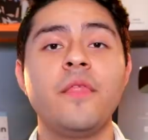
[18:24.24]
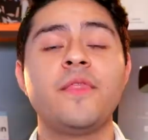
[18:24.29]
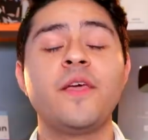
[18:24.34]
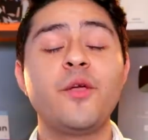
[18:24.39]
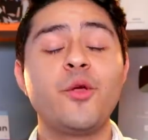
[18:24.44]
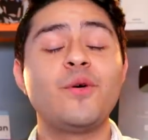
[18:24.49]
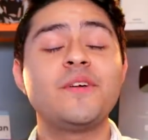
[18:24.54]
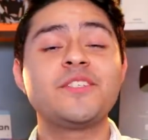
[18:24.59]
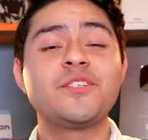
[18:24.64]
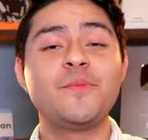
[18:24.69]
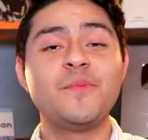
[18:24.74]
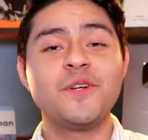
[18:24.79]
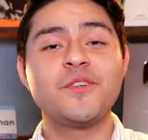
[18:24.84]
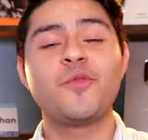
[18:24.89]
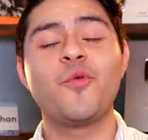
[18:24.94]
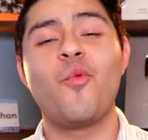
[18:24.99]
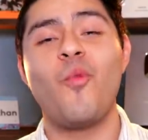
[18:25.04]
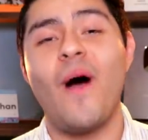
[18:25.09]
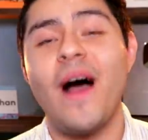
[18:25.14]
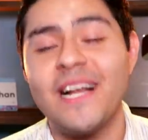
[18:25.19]
Thank you all so much
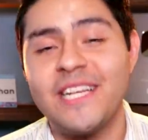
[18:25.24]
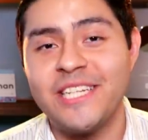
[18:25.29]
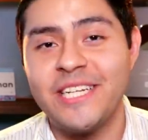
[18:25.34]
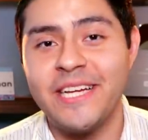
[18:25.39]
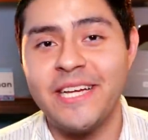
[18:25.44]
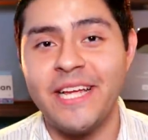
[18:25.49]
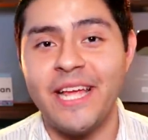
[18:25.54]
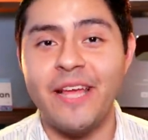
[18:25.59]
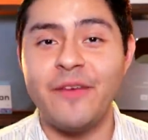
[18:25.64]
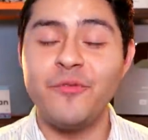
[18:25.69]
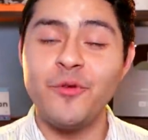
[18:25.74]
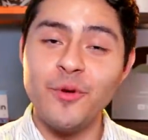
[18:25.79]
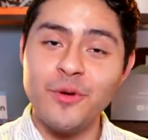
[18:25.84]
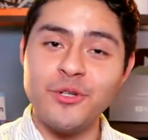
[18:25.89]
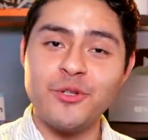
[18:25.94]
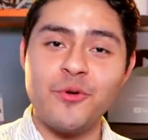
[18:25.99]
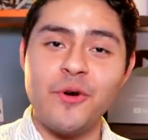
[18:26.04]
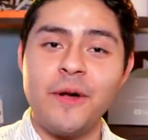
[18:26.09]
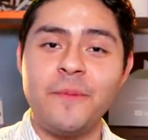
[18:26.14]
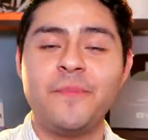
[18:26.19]
for watching. If you
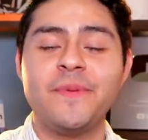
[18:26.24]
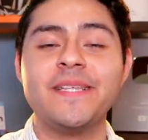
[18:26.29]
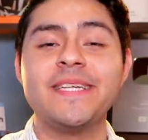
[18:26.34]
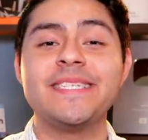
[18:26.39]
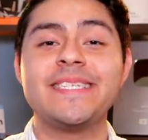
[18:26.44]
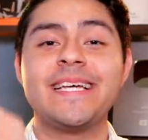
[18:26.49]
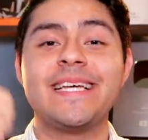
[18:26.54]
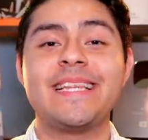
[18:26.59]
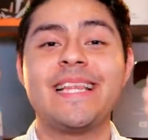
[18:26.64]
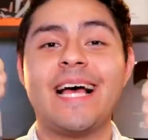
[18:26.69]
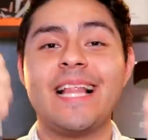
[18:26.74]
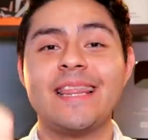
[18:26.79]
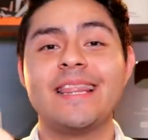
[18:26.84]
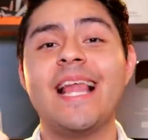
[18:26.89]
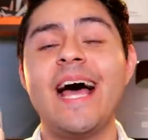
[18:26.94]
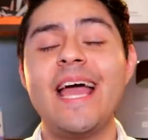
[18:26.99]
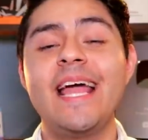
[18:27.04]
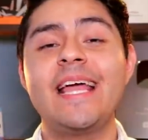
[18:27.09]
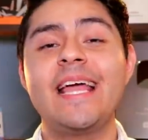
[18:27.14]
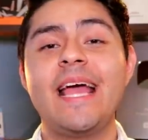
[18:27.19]
enjoyed, please hit that
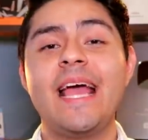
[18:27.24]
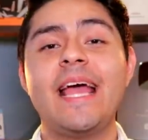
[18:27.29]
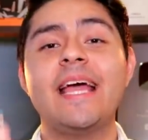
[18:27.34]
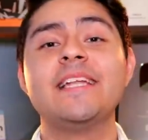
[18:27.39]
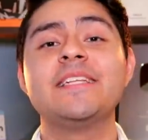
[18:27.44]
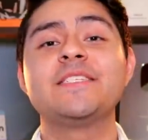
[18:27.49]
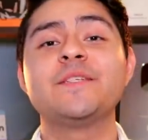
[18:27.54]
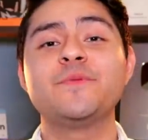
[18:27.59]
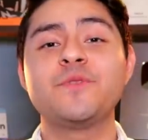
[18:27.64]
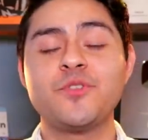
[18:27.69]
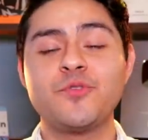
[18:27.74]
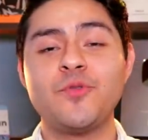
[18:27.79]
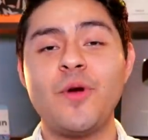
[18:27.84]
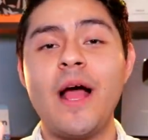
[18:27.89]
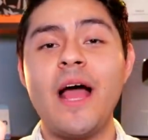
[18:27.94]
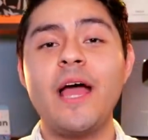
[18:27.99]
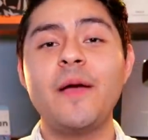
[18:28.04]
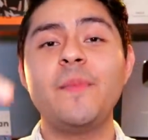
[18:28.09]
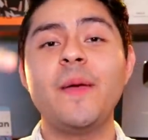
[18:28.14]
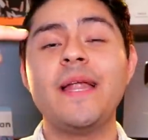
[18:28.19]
like and
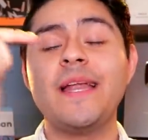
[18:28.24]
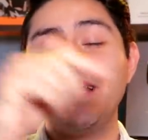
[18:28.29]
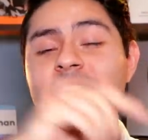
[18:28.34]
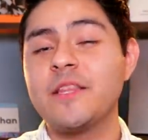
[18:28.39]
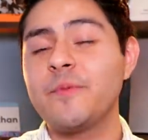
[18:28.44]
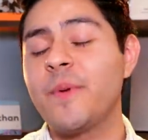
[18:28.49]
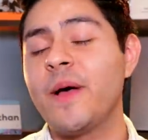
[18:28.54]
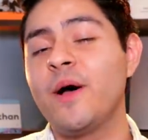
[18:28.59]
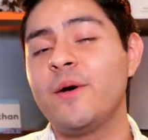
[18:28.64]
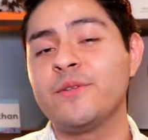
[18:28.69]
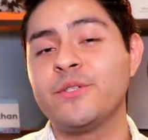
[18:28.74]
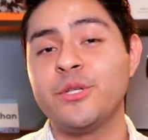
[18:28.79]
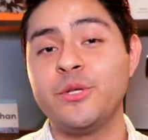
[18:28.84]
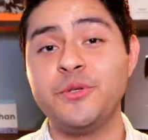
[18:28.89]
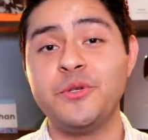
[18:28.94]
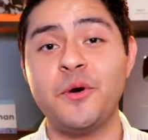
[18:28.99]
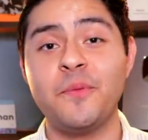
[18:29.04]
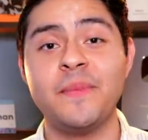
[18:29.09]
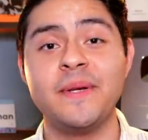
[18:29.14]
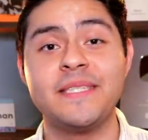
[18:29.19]
subscribe and hit the bell so you
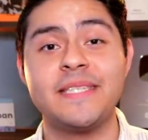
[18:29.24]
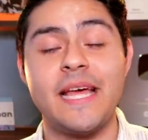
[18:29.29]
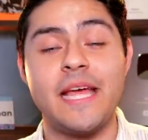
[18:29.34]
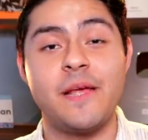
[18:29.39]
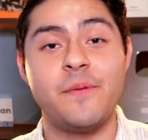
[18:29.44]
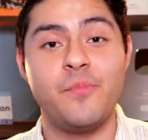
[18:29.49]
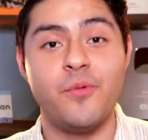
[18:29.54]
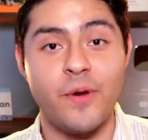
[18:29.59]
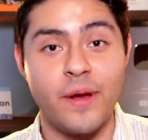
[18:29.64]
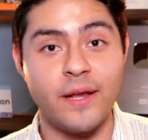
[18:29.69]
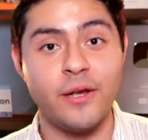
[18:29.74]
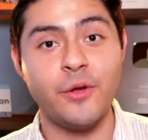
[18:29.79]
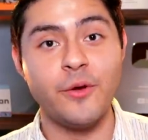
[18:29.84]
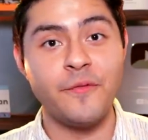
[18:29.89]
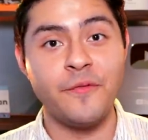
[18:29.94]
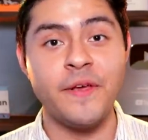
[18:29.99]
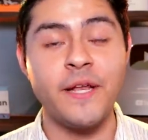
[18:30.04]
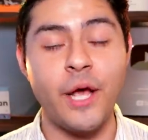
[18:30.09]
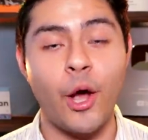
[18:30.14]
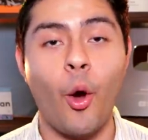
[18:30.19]
don't miss a brand new
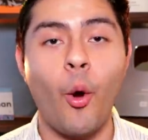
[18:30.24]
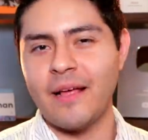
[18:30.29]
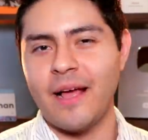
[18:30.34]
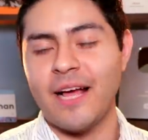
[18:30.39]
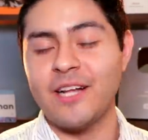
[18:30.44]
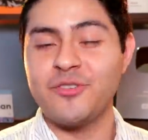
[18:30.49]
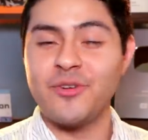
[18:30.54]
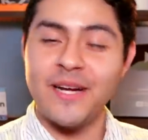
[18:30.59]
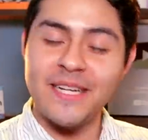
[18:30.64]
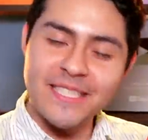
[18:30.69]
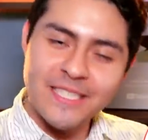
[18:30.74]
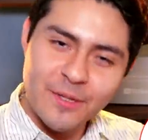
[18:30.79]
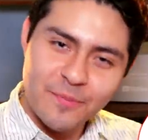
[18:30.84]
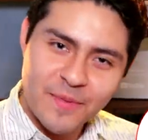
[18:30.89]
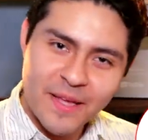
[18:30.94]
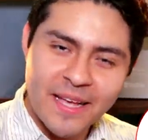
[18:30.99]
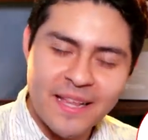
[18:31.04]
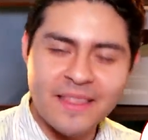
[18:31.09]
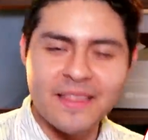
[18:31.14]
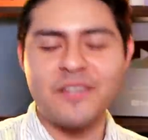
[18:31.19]
video. I tried
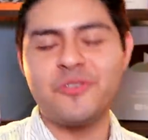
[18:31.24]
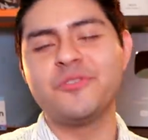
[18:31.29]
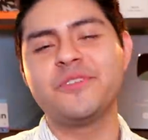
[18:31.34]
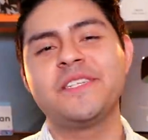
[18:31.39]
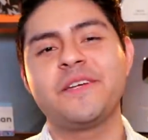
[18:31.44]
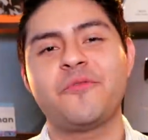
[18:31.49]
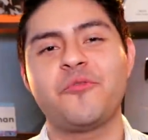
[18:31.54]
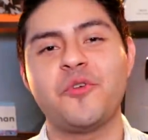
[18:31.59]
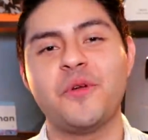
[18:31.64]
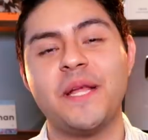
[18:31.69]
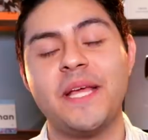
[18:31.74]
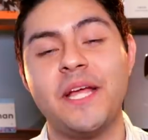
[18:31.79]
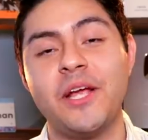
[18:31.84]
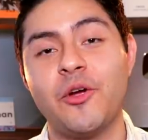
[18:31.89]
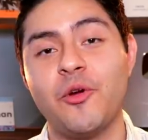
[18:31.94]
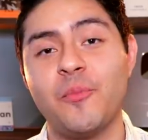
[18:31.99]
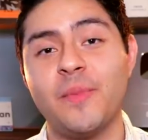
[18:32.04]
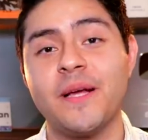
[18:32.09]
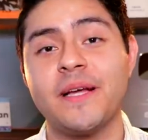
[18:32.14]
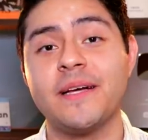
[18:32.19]
something a little different
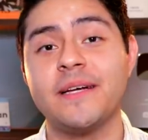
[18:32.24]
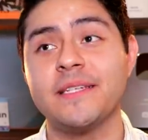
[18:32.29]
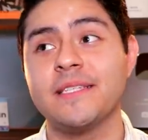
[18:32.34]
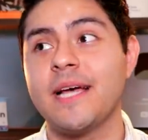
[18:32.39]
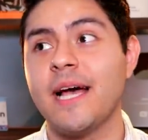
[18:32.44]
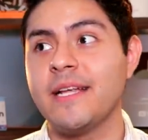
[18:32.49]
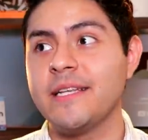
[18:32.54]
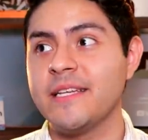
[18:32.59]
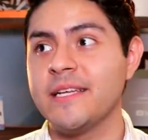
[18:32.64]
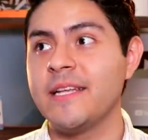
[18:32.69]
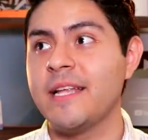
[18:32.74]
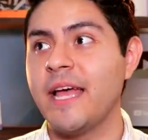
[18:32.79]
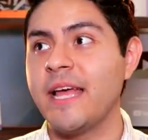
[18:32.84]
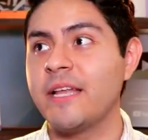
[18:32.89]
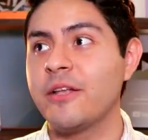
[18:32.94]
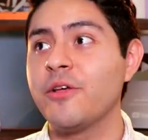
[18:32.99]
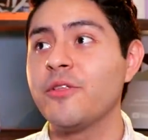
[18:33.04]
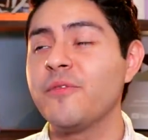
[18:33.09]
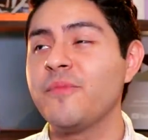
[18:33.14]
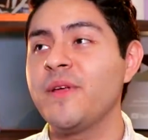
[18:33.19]
here because I did
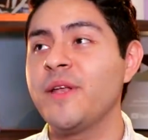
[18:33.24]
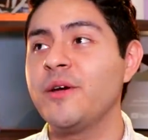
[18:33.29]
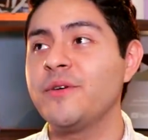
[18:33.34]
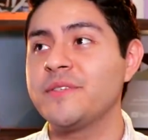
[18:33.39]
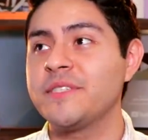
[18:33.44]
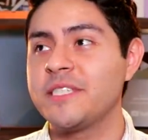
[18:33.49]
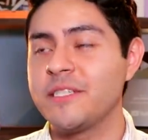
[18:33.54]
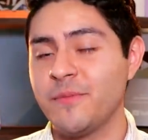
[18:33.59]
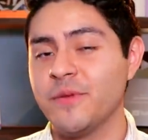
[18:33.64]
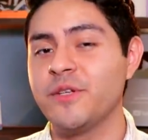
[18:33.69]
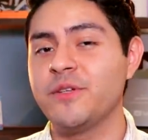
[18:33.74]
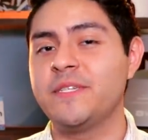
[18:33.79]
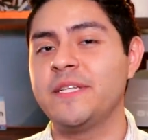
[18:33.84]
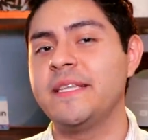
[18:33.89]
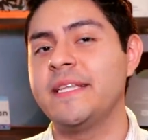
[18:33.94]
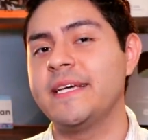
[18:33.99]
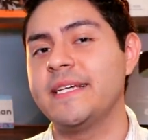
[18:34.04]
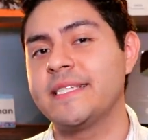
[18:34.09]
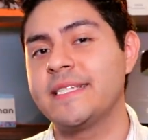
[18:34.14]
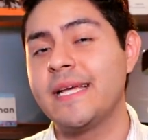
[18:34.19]
another video similar to
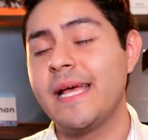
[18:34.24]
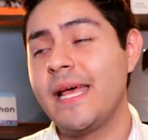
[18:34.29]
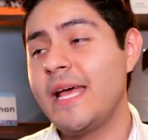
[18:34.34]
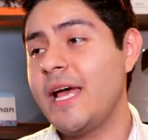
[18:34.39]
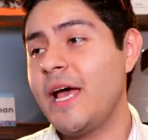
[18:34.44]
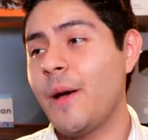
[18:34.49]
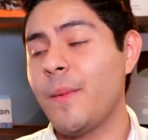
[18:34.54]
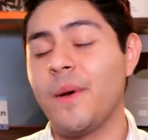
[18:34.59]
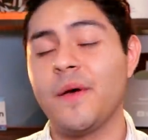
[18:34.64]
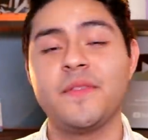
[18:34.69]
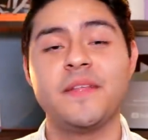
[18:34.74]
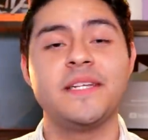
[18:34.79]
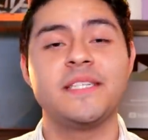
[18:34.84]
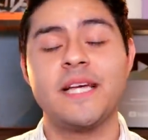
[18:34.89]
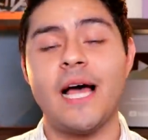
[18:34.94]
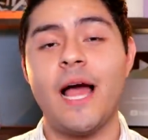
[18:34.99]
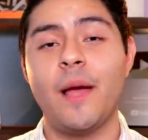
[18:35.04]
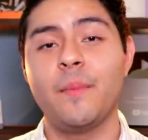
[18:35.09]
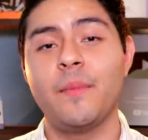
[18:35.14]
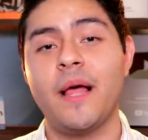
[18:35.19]
this about the
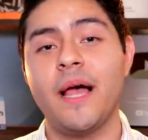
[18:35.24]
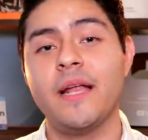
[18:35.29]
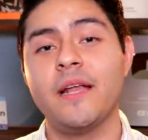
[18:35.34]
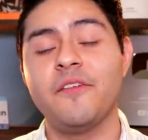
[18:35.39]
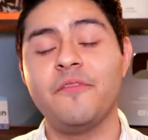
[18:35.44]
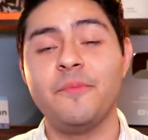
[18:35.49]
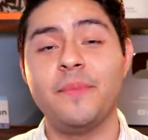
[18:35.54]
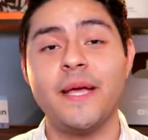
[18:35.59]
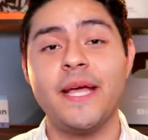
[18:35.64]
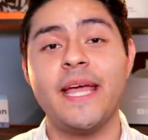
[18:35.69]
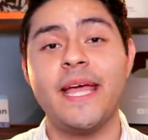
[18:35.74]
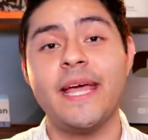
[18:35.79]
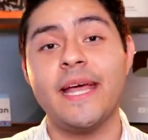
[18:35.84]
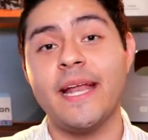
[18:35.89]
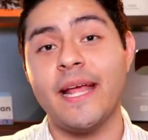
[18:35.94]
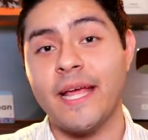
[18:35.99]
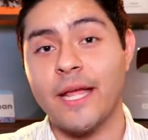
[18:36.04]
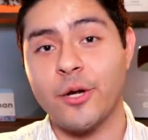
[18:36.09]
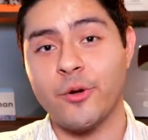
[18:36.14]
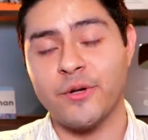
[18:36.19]
timeline of Big
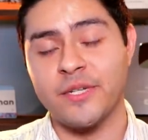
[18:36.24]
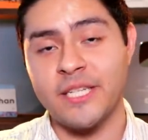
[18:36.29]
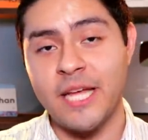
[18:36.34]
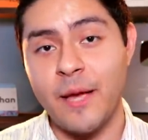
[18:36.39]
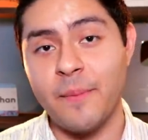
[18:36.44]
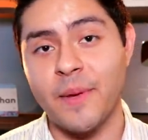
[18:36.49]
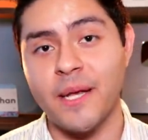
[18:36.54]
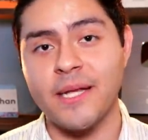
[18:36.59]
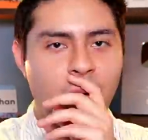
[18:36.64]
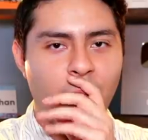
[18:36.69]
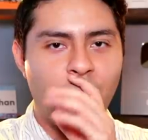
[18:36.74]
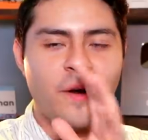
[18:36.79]
Hit Entertainment.